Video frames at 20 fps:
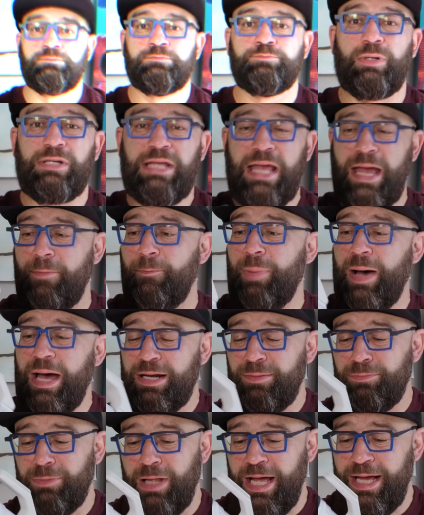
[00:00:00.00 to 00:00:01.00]
But yeah,
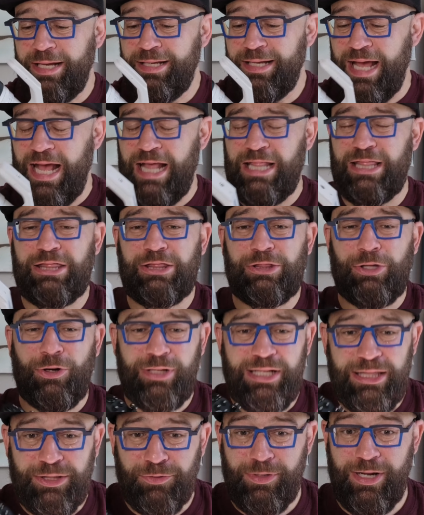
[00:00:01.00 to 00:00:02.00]
bottom line, at
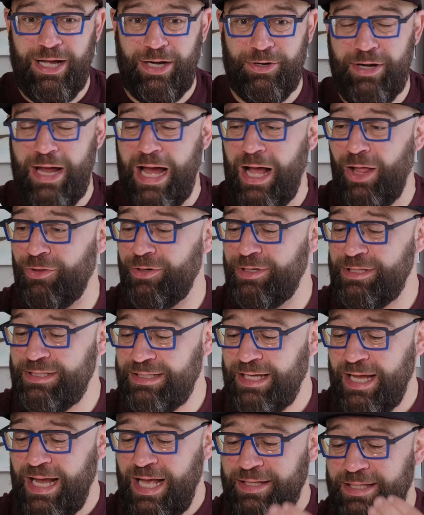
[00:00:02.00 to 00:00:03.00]
$3,300,
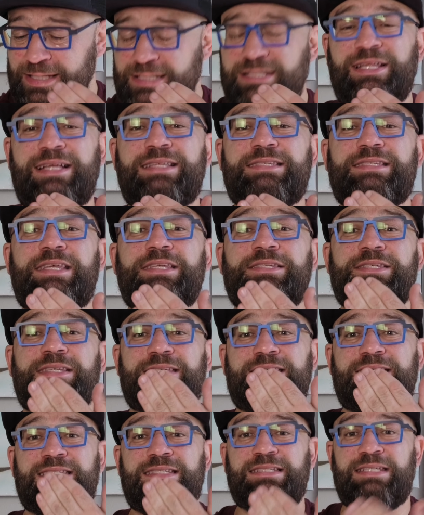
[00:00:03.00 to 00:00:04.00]
this lens is a
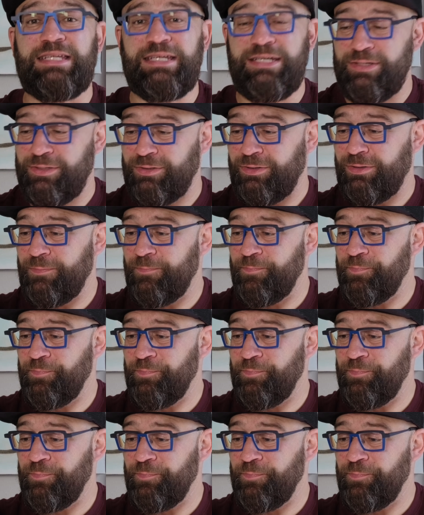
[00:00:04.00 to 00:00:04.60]
steal.